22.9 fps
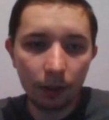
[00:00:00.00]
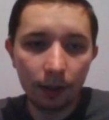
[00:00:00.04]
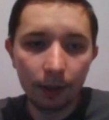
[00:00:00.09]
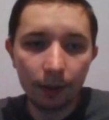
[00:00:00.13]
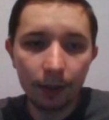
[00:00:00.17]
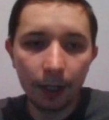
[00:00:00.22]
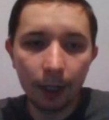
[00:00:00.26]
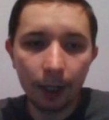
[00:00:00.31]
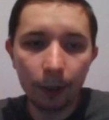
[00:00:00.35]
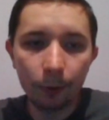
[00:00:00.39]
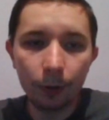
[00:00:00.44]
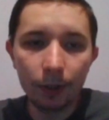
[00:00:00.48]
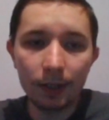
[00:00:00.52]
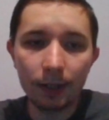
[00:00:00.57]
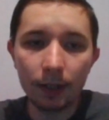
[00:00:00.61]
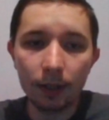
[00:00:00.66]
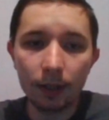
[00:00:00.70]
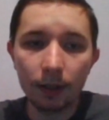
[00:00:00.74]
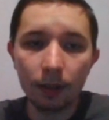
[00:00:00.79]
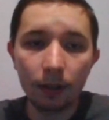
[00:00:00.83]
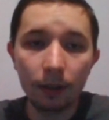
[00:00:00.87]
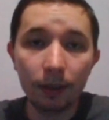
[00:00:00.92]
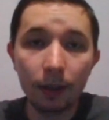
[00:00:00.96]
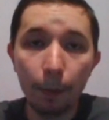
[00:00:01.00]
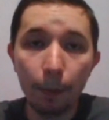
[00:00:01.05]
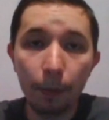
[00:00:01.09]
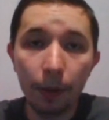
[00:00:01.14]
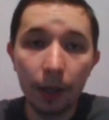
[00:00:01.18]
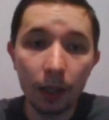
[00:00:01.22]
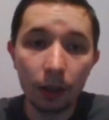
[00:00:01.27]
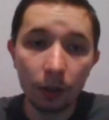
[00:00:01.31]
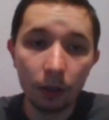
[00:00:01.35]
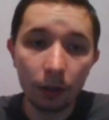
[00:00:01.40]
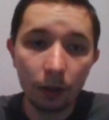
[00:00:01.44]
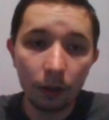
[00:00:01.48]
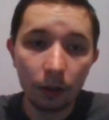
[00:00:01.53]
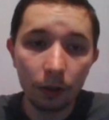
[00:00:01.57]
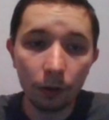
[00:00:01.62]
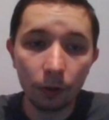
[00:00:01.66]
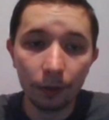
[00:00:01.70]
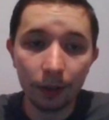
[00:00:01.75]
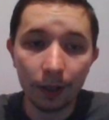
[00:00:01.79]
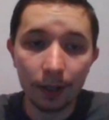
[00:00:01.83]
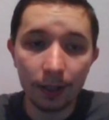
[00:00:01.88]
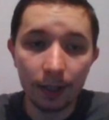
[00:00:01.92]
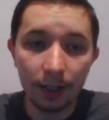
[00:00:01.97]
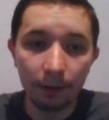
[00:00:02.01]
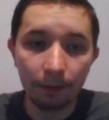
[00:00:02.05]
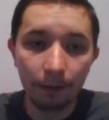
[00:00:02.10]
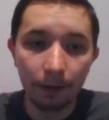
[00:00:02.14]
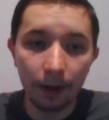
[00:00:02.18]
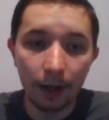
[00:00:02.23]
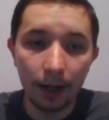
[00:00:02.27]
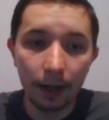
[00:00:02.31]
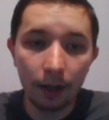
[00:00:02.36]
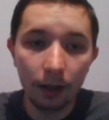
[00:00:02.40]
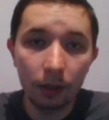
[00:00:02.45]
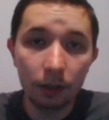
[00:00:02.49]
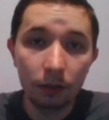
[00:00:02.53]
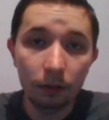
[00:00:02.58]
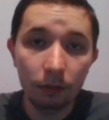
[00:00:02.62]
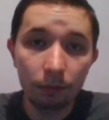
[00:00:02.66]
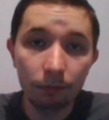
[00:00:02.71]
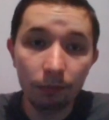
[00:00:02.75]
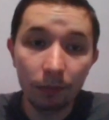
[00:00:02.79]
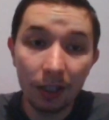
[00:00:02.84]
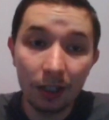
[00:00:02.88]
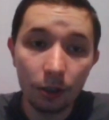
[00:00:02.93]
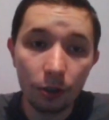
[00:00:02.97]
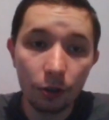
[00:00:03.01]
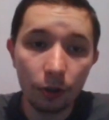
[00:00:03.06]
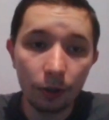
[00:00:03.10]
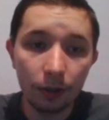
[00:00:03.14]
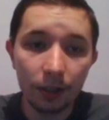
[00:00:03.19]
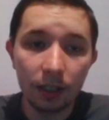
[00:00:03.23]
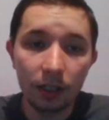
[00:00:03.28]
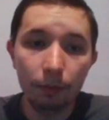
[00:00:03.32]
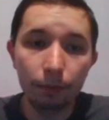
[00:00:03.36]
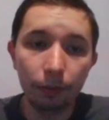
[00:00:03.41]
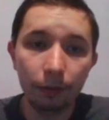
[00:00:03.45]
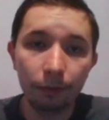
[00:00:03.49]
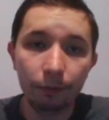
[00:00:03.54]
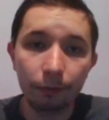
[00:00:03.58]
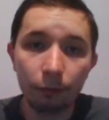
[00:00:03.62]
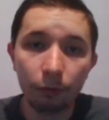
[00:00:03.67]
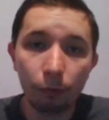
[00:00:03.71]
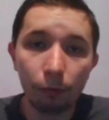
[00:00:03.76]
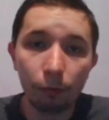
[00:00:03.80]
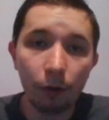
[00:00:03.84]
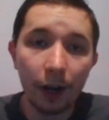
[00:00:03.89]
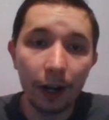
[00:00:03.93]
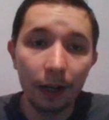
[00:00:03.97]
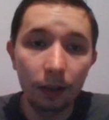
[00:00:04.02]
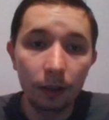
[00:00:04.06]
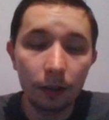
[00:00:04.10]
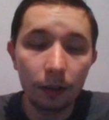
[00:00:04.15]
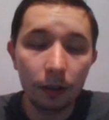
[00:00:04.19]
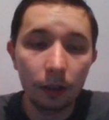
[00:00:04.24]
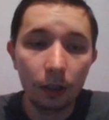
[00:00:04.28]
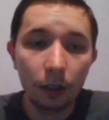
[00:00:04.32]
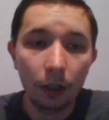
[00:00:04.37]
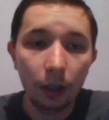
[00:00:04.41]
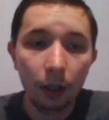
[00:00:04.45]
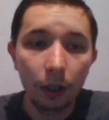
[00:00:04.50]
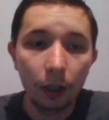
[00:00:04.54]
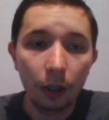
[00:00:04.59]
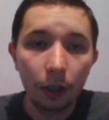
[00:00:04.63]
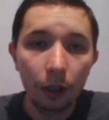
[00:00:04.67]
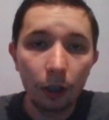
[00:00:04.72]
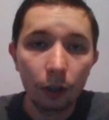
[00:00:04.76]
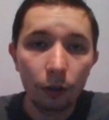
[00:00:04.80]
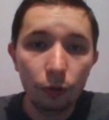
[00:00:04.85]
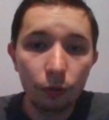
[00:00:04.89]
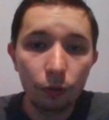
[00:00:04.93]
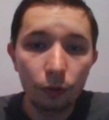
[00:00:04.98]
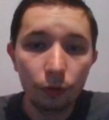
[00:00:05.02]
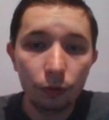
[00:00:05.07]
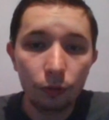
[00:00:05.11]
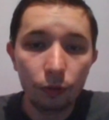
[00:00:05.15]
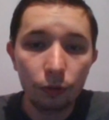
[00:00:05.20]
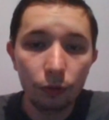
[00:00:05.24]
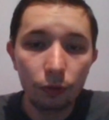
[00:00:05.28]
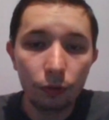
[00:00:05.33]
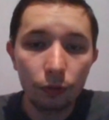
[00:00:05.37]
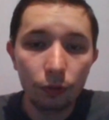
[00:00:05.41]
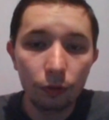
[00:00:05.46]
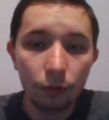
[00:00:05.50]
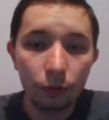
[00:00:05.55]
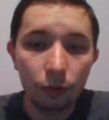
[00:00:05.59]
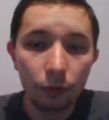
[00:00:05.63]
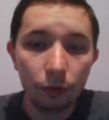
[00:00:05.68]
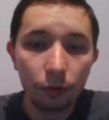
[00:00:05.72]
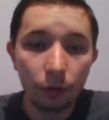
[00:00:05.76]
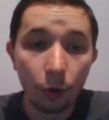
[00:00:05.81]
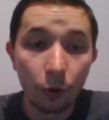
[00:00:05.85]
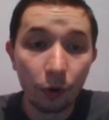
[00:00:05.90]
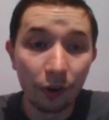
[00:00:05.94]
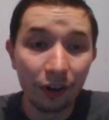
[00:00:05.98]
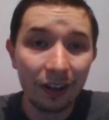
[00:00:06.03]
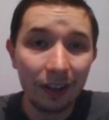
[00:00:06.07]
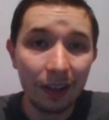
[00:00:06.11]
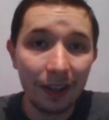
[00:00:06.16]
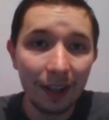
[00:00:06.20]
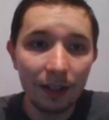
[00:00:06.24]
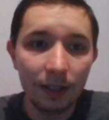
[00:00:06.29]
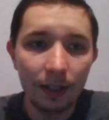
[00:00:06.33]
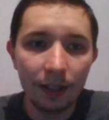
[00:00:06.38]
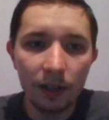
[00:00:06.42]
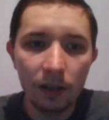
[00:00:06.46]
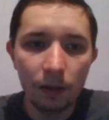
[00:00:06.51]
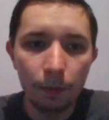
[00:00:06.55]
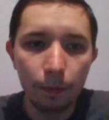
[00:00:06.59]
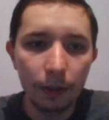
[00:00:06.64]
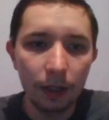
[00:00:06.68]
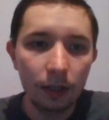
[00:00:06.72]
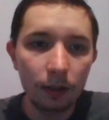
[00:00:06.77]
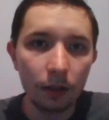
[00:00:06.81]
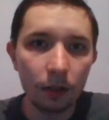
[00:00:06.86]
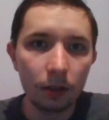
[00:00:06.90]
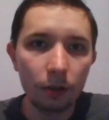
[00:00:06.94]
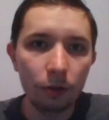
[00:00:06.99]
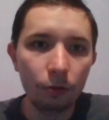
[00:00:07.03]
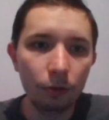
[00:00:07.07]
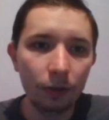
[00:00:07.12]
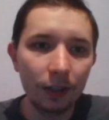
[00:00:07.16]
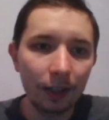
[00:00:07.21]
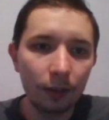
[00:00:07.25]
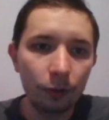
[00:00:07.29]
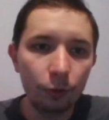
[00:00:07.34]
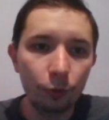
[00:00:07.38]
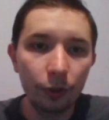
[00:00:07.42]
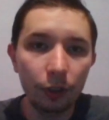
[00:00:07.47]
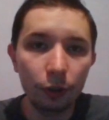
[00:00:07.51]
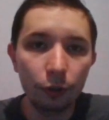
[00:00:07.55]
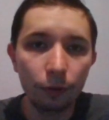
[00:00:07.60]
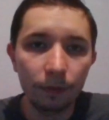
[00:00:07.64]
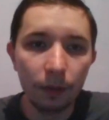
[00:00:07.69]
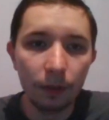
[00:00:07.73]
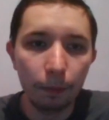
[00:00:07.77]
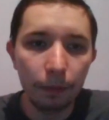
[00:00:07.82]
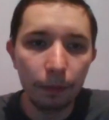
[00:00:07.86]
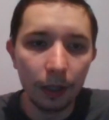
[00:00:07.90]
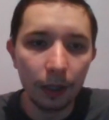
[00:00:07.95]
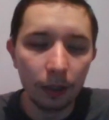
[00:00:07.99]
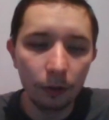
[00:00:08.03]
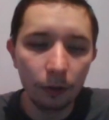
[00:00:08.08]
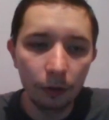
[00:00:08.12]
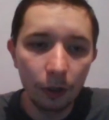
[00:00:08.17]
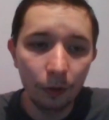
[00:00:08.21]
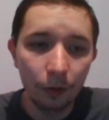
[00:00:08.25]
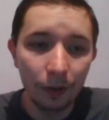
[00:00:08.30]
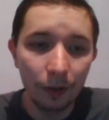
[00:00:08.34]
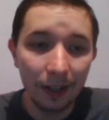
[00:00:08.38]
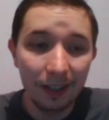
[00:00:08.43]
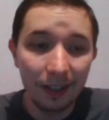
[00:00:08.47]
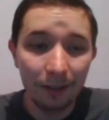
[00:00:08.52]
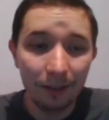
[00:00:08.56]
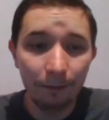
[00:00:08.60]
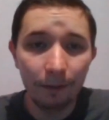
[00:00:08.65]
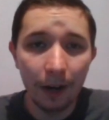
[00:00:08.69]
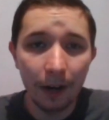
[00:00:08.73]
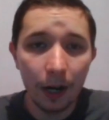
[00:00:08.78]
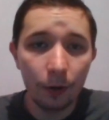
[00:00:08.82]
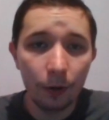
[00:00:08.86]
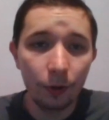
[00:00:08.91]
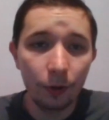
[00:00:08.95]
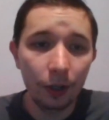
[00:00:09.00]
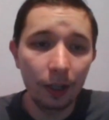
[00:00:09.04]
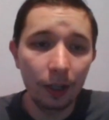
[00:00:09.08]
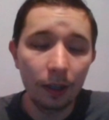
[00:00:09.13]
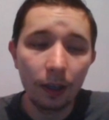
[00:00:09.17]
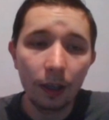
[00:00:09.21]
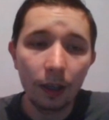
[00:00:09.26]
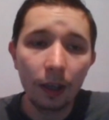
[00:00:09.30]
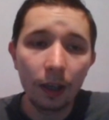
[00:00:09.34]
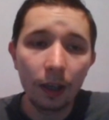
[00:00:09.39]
there is the pin on the c file, and it's not simple for white to organize his pieces to get rid of the pin. You know, it's very